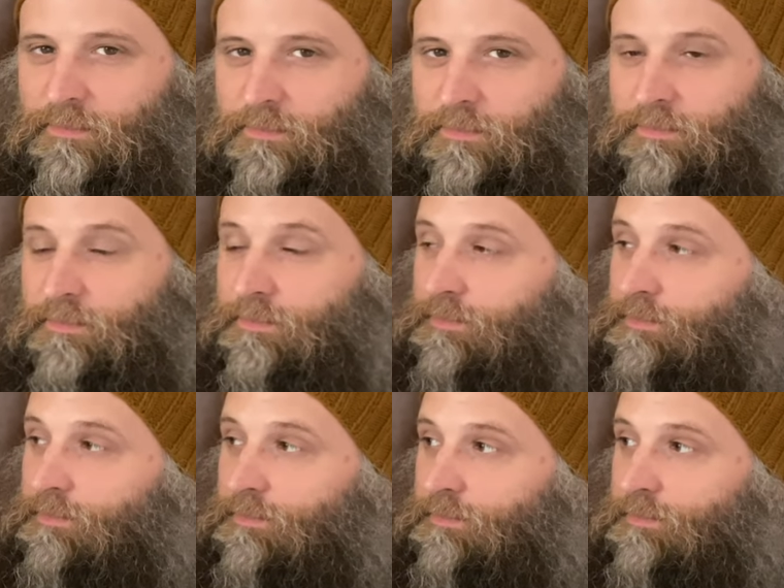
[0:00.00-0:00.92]

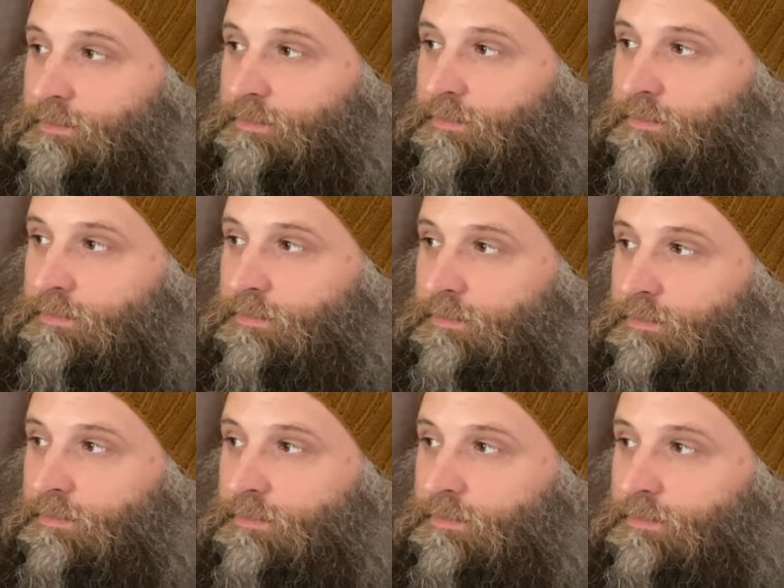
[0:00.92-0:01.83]

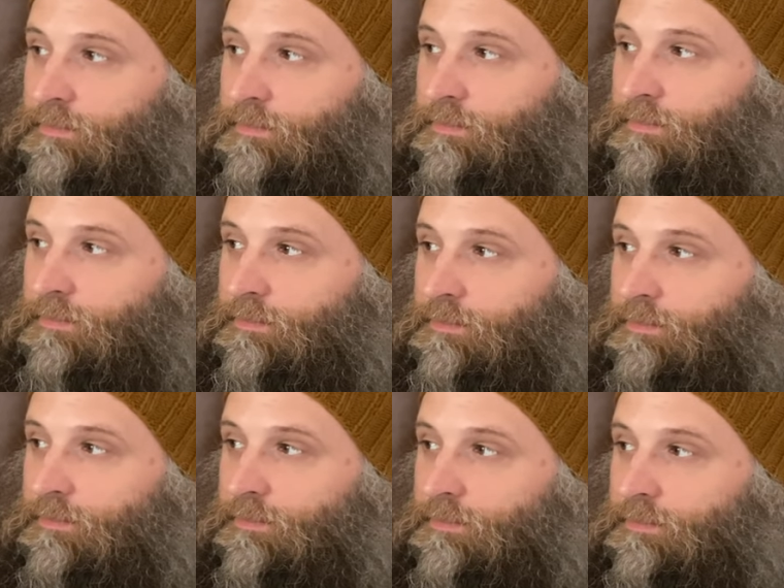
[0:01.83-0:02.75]

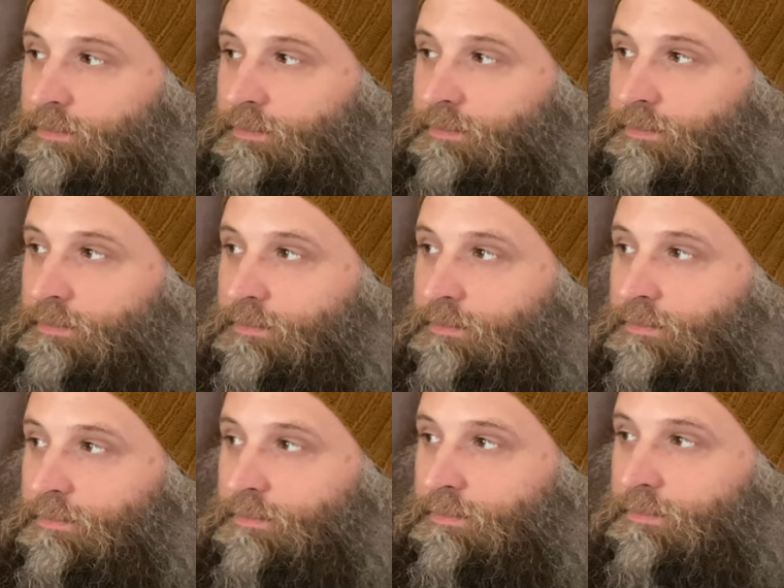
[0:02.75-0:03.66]

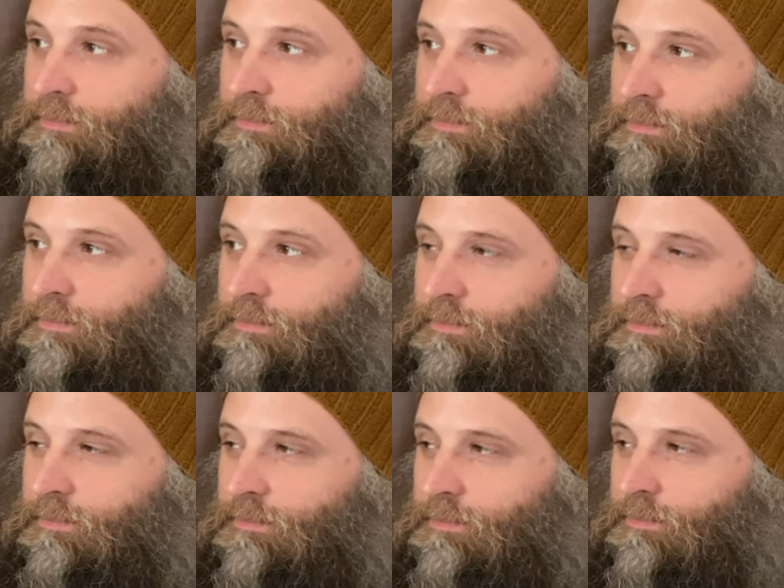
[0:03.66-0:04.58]

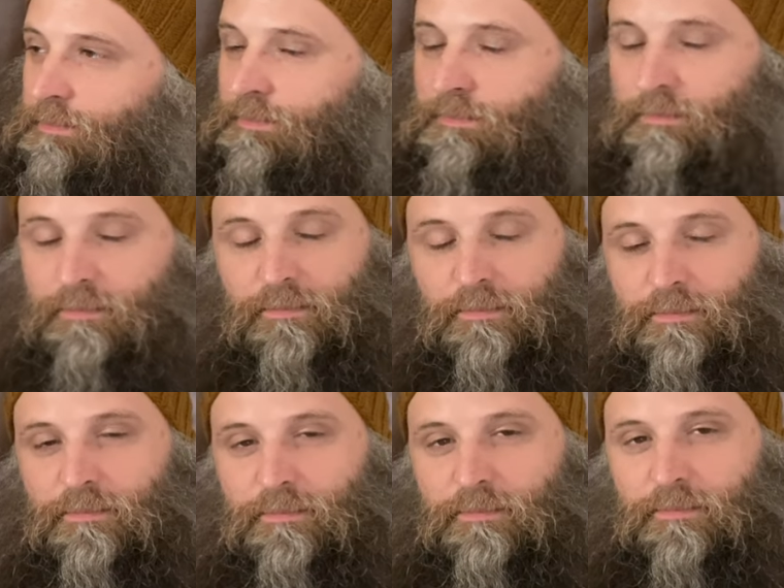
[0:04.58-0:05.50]

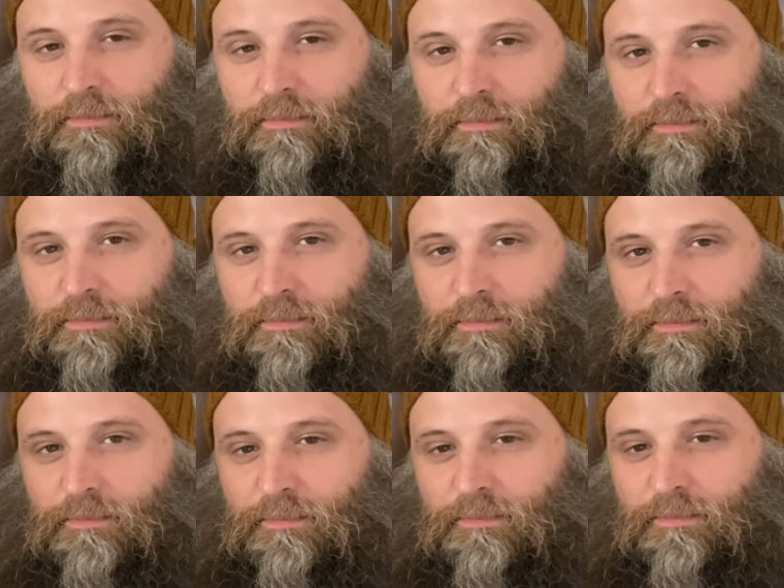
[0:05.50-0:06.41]

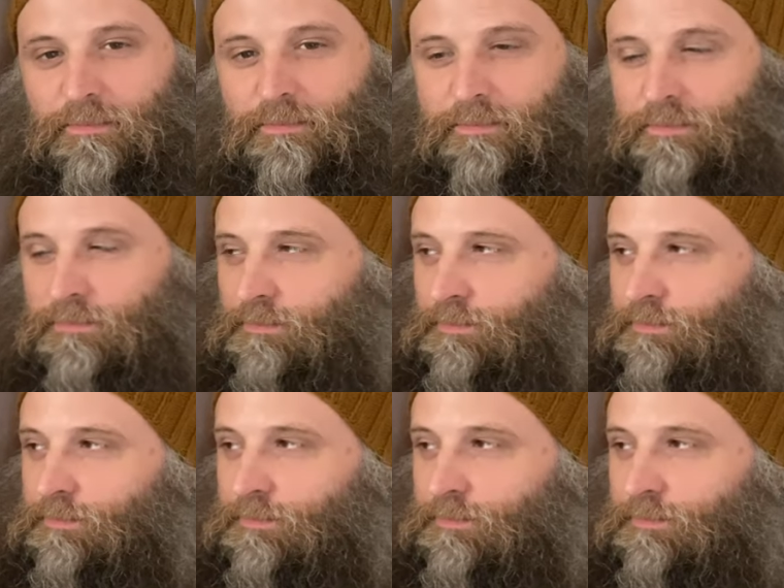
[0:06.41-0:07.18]
The person shown says nothing.